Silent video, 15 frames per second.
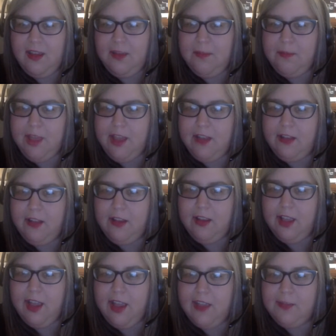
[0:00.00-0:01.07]
Backlog
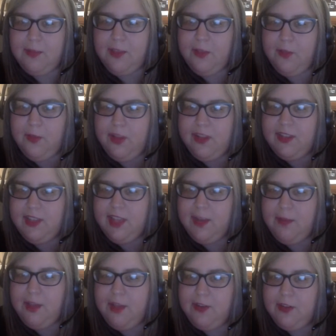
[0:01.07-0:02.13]
asked, by the way, is that a
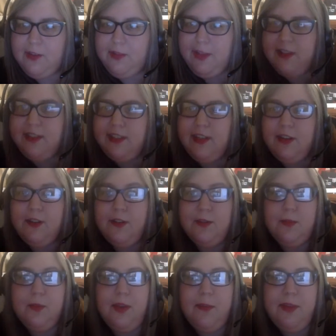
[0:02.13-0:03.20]
Patrick Ballesteros
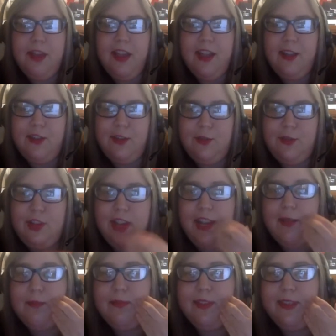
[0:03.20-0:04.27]
print behind you,
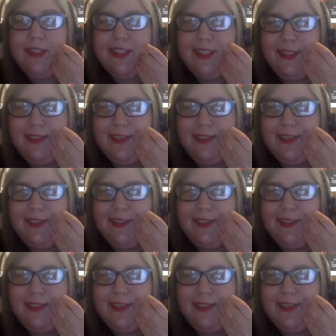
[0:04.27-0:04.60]
James?